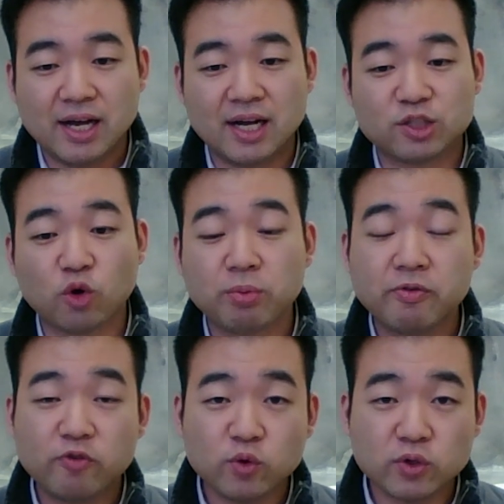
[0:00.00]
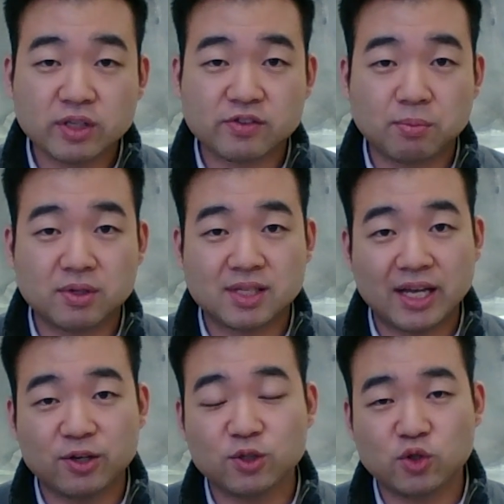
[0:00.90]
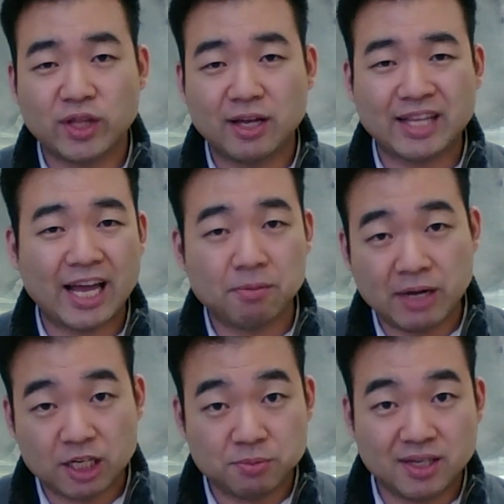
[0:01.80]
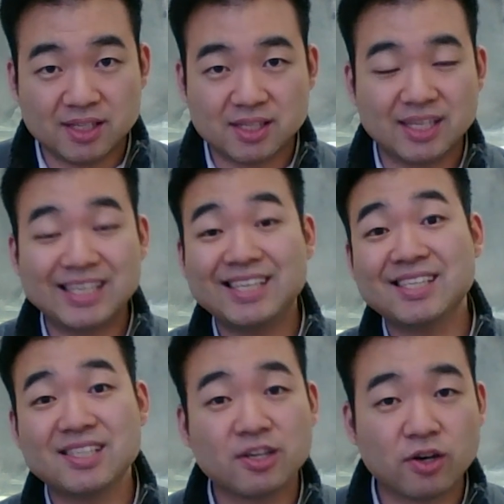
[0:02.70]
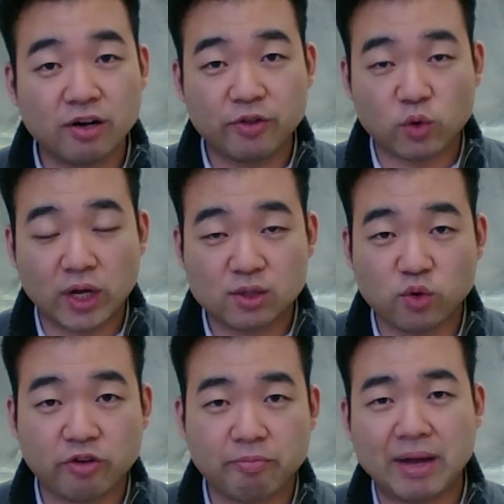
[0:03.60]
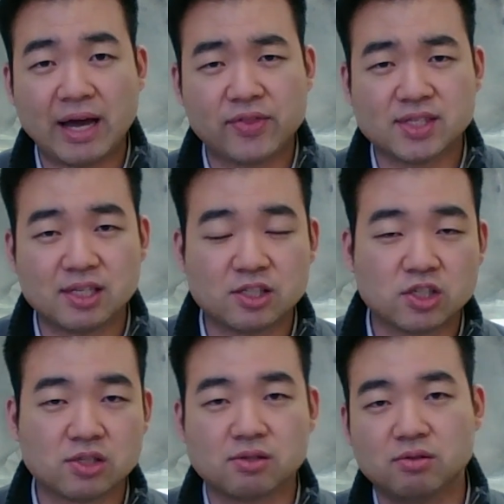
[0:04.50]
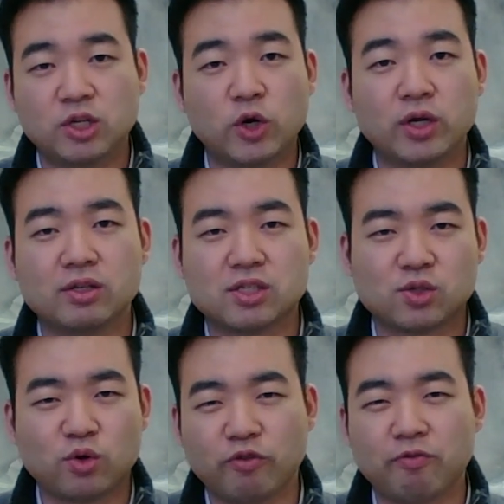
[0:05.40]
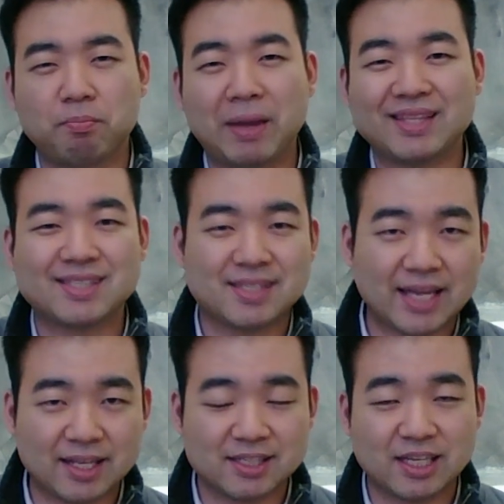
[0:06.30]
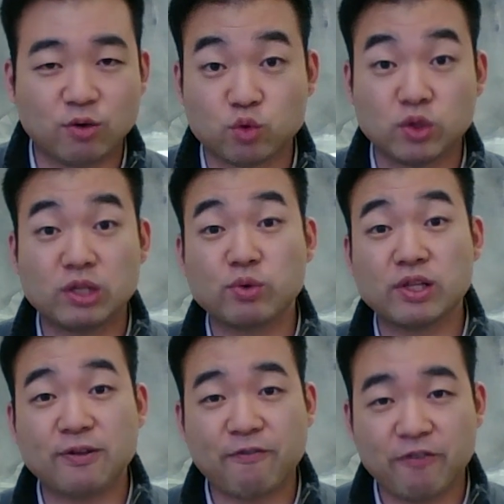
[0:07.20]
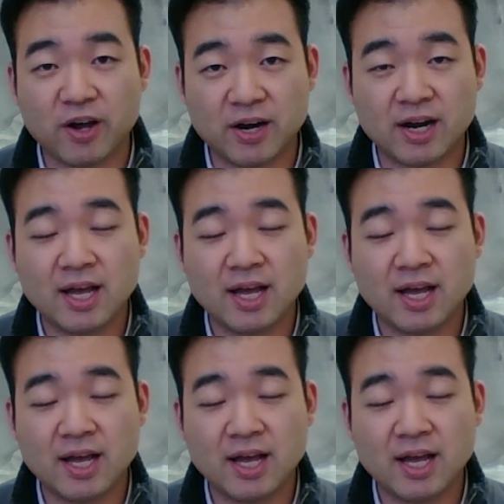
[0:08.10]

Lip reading: Don't be fooled if someone tells you that data management is the easier of the grade 12 maths and it's just, it just sort of made sense and it was really, really fun.